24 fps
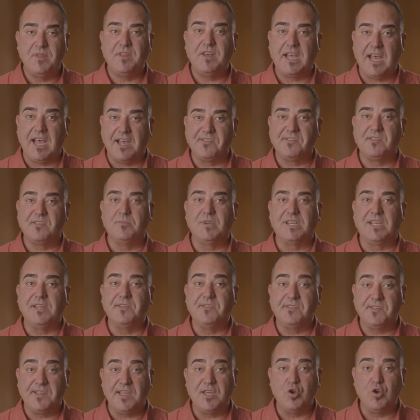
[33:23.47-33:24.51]
the customer can
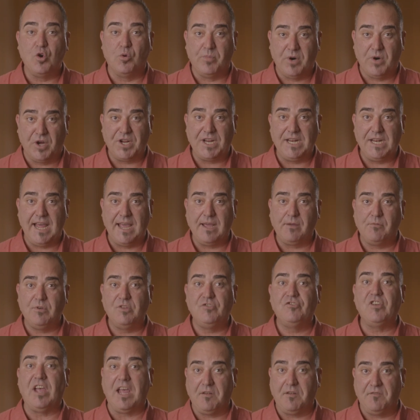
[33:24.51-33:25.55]
see your body
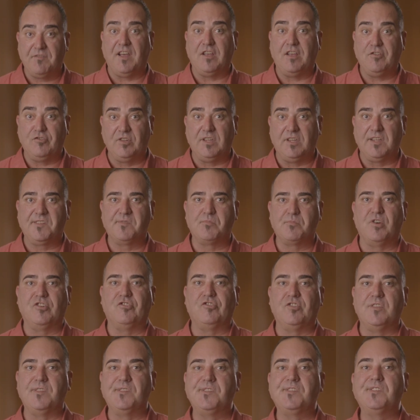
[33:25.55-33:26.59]
language and facial
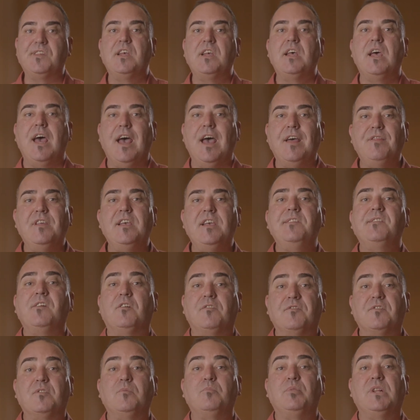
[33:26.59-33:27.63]
expressions, and these
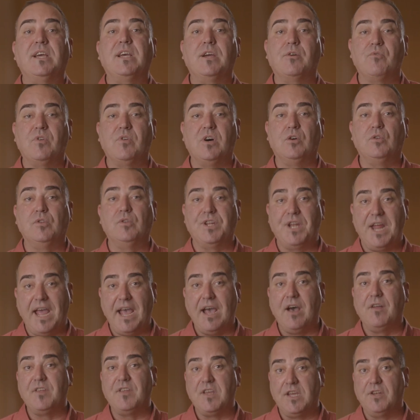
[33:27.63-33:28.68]
often play a role in
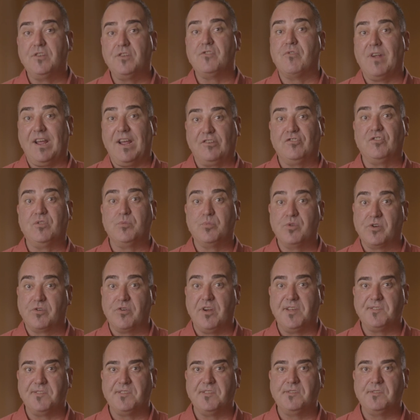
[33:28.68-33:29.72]
how the interaction
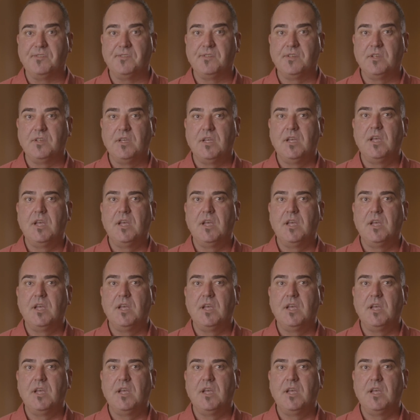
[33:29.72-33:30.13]
progresses.